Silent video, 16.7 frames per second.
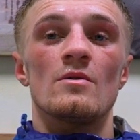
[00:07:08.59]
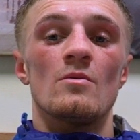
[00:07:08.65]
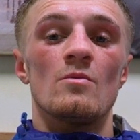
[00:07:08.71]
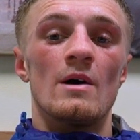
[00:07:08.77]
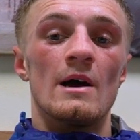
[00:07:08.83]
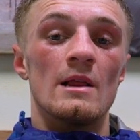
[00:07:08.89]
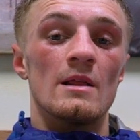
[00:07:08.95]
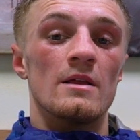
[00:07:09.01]

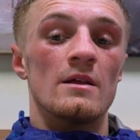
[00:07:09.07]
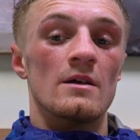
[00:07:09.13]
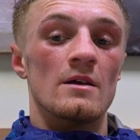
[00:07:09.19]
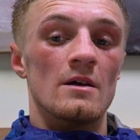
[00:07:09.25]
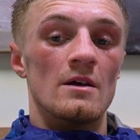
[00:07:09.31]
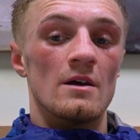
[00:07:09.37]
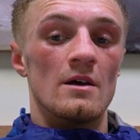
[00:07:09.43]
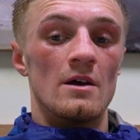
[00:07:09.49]
Well,
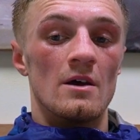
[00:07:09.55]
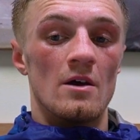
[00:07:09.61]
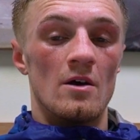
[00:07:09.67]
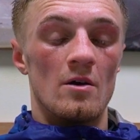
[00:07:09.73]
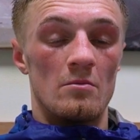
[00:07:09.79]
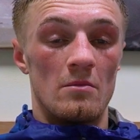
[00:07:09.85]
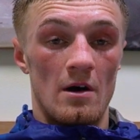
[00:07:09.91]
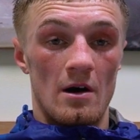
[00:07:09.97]

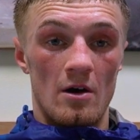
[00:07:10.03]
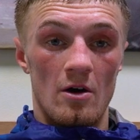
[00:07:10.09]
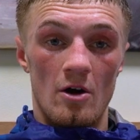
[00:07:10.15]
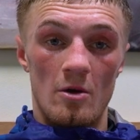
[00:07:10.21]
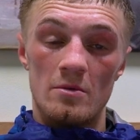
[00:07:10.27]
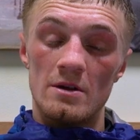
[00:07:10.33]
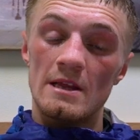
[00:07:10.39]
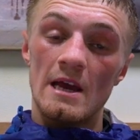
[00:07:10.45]
my
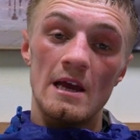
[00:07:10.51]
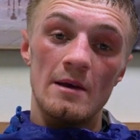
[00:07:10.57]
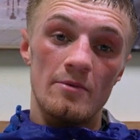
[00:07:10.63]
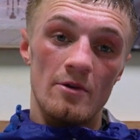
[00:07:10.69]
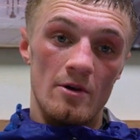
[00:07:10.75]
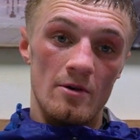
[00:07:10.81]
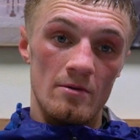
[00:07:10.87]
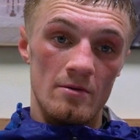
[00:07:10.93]
on my
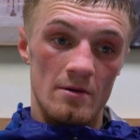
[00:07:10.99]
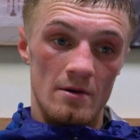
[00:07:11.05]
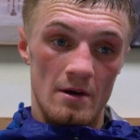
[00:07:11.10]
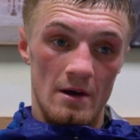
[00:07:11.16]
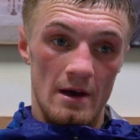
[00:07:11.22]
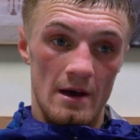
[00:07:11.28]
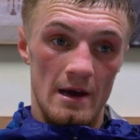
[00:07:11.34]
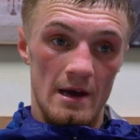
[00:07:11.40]
debut
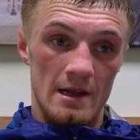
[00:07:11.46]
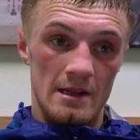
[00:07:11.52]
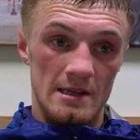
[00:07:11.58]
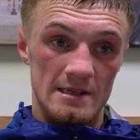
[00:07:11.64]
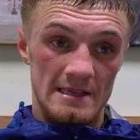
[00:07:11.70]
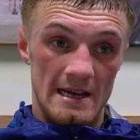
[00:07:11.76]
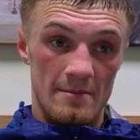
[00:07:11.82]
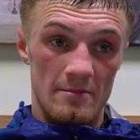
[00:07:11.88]
uh, in
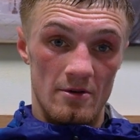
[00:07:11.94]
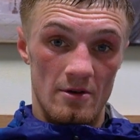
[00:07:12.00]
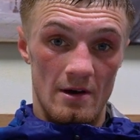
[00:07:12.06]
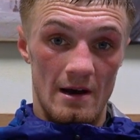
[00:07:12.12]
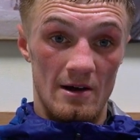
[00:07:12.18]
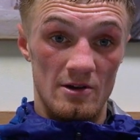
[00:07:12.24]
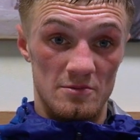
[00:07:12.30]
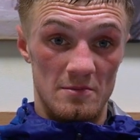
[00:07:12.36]
December,
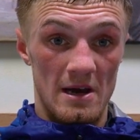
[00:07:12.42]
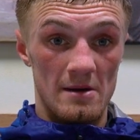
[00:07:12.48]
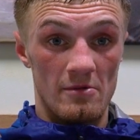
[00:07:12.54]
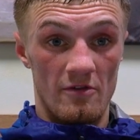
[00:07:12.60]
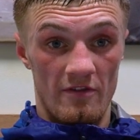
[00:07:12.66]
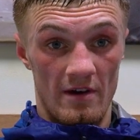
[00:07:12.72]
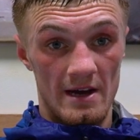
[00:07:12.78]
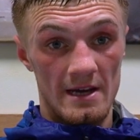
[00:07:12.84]
I was meant
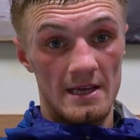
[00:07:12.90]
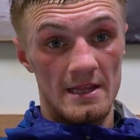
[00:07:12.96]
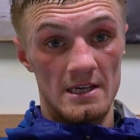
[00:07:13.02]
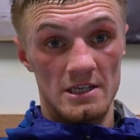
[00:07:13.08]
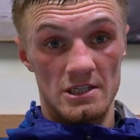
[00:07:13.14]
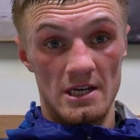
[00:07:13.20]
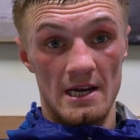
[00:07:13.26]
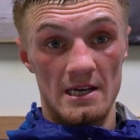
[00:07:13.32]
to be fighting
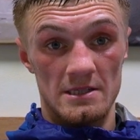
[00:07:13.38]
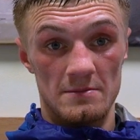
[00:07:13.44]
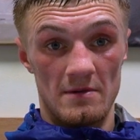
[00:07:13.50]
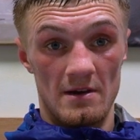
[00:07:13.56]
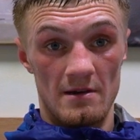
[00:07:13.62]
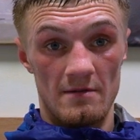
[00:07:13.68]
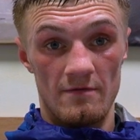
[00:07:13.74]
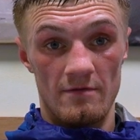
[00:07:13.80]
this Jake
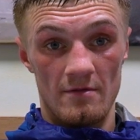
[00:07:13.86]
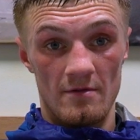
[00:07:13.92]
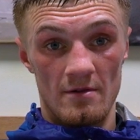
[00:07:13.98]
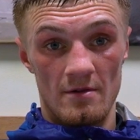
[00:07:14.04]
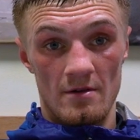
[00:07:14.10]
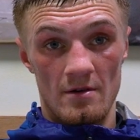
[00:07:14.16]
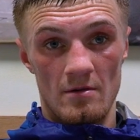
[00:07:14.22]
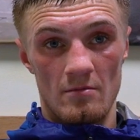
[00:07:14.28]
Smith,
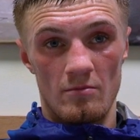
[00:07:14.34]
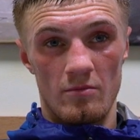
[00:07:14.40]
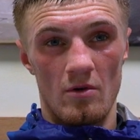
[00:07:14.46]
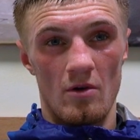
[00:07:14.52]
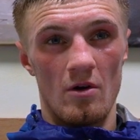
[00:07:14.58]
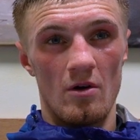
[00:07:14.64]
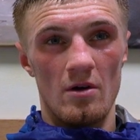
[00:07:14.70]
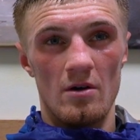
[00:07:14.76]

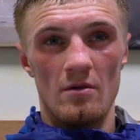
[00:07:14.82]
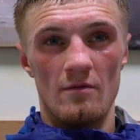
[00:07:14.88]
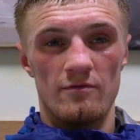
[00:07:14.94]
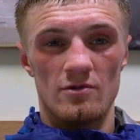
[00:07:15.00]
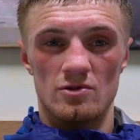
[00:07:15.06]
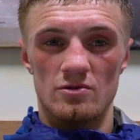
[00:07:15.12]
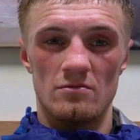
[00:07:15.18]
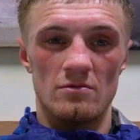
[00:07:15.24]
but
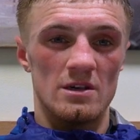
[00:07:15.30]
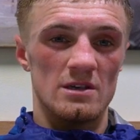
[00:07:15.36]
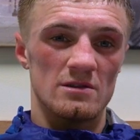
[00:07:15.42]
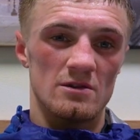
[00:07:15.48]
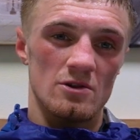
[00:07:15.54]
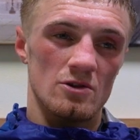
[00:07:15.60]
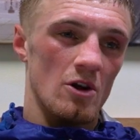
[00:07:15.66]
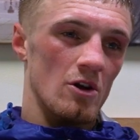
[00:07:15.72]
for some
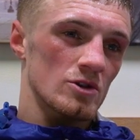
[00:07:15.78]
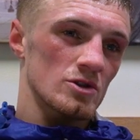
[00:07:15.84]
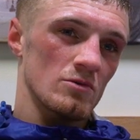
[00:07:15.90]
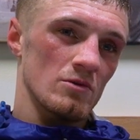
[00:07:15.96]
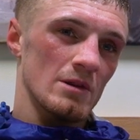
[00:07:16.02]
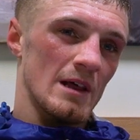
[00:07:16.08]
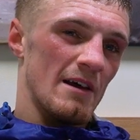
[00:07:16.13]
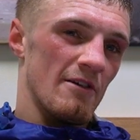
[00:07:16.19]
reason the
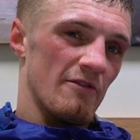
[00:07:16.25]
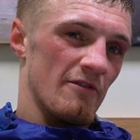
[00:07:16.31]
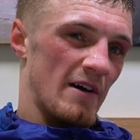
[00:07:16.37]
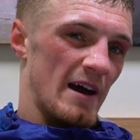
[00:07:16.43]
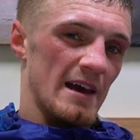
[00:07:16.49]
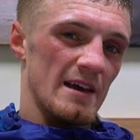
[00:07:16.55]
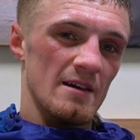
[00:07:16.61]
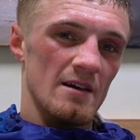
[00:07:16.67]
doctor won't let him
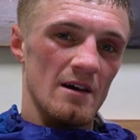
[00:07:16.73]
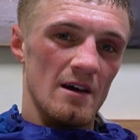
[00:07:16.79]
fight.